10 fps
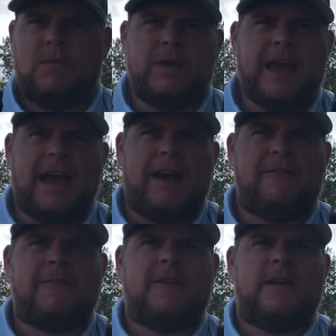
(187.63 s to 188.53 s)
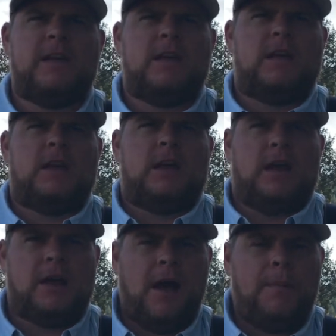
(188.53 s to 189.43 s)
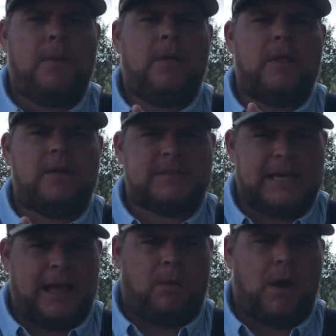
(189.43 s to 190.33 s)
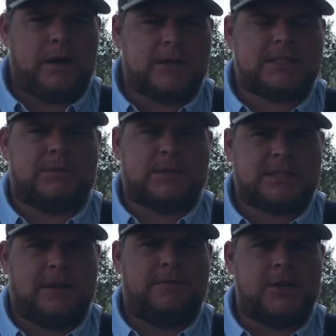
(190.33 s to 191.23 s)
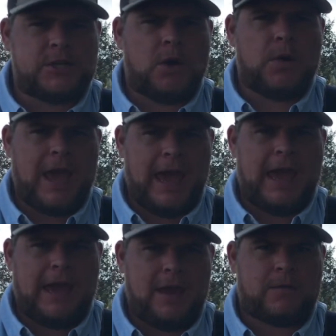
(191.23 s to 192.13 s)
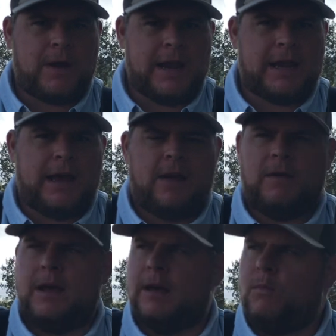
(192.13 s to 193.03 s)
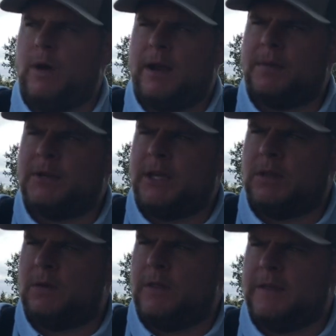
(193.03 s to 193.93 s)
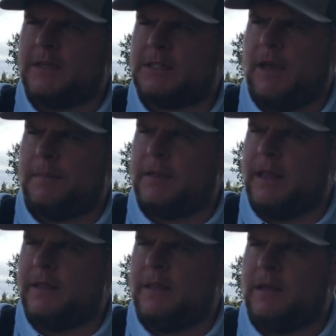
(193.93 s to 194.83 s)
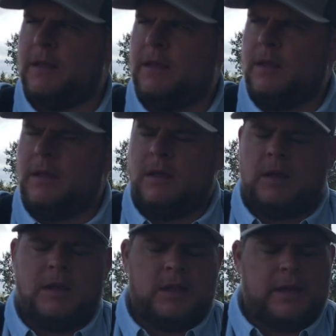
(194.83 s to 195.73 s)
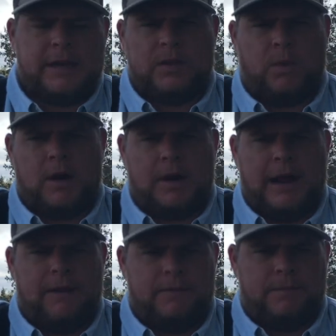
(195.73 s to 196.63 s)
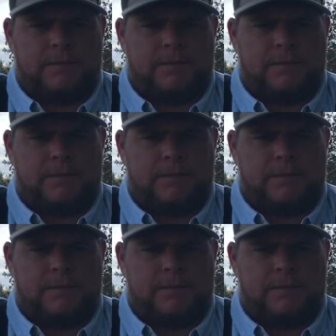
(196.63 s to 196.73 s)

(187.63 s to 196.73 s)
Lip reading: We have a couple of tailwaters that will still fish okay right now. One in particular that they stopped letting the water out,